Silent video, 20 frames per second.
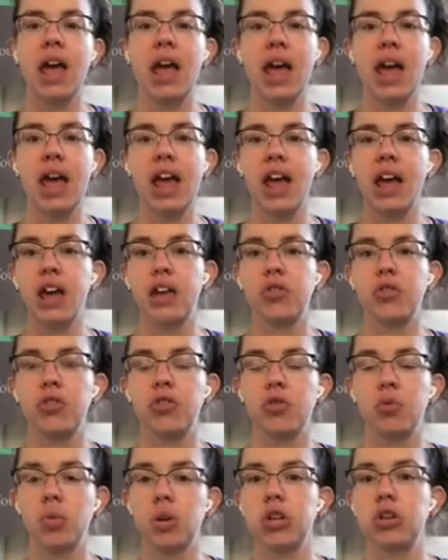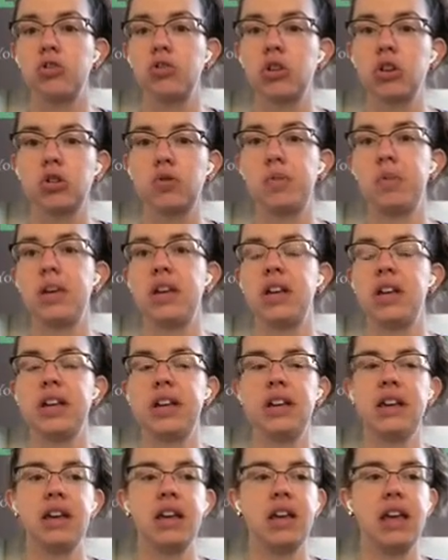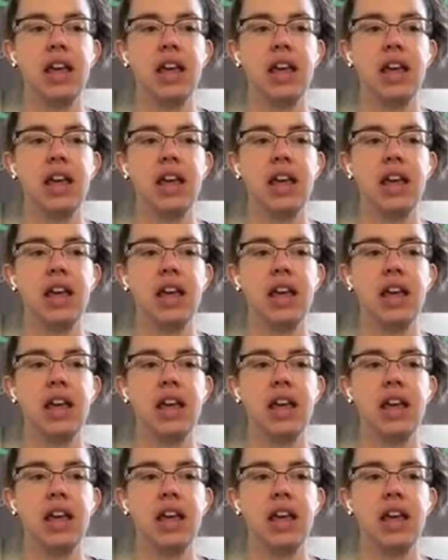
and the windows open.